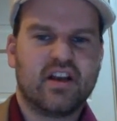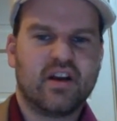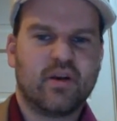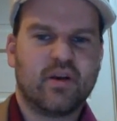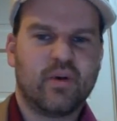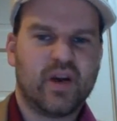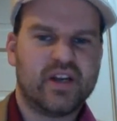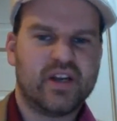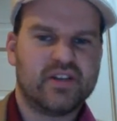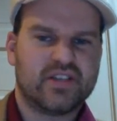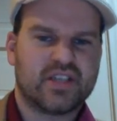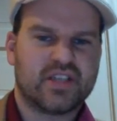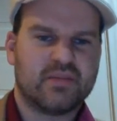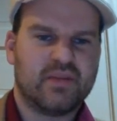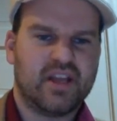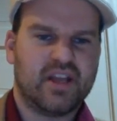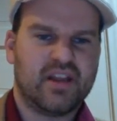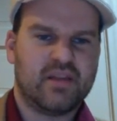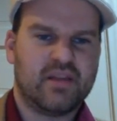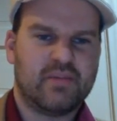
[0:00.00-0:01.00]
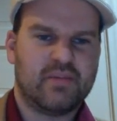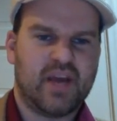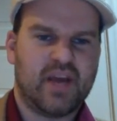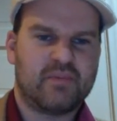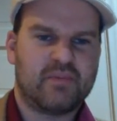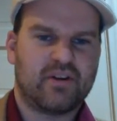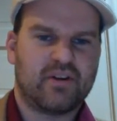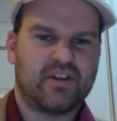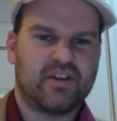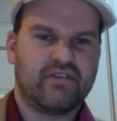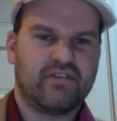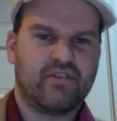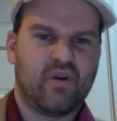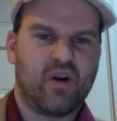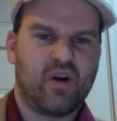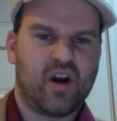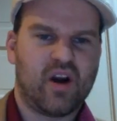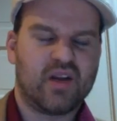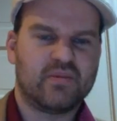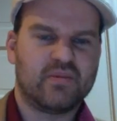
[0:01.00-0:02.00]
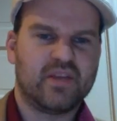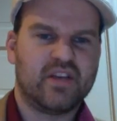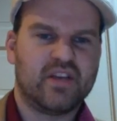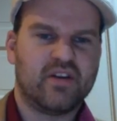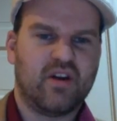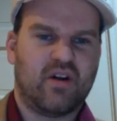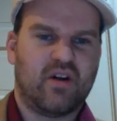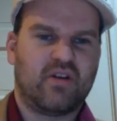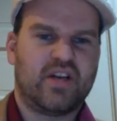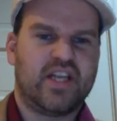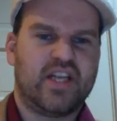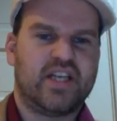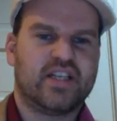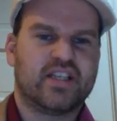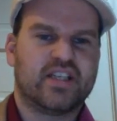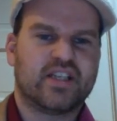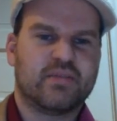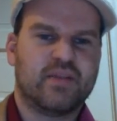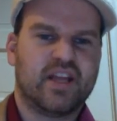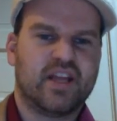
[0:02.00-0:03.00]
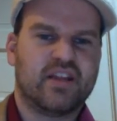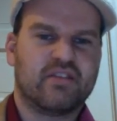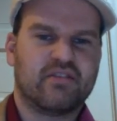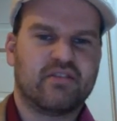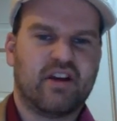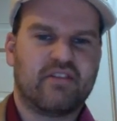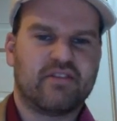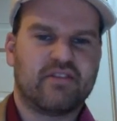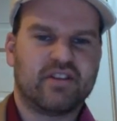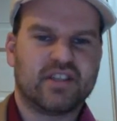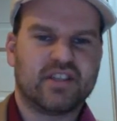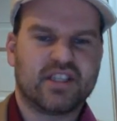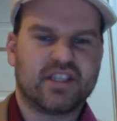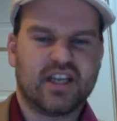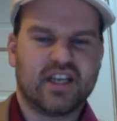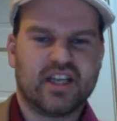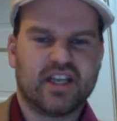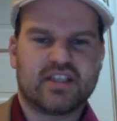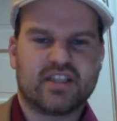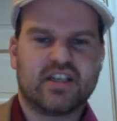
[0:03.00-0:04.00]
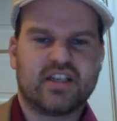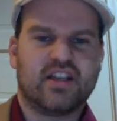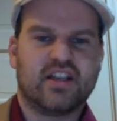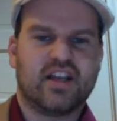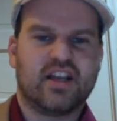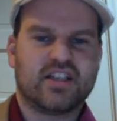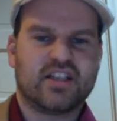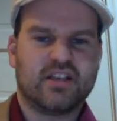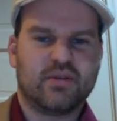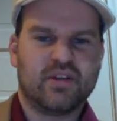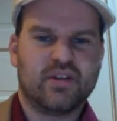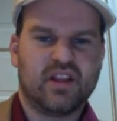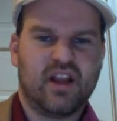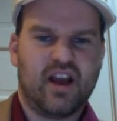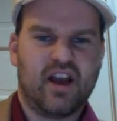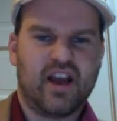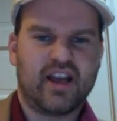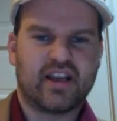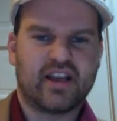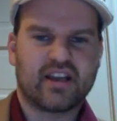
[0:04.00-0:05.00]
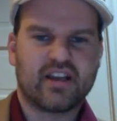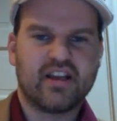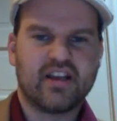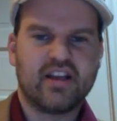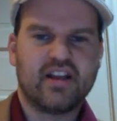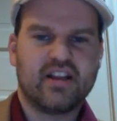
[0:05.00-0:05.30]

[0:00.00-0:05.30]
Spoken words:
When you submit the paper in the forum, you don't need to submit the reference list unless you would like.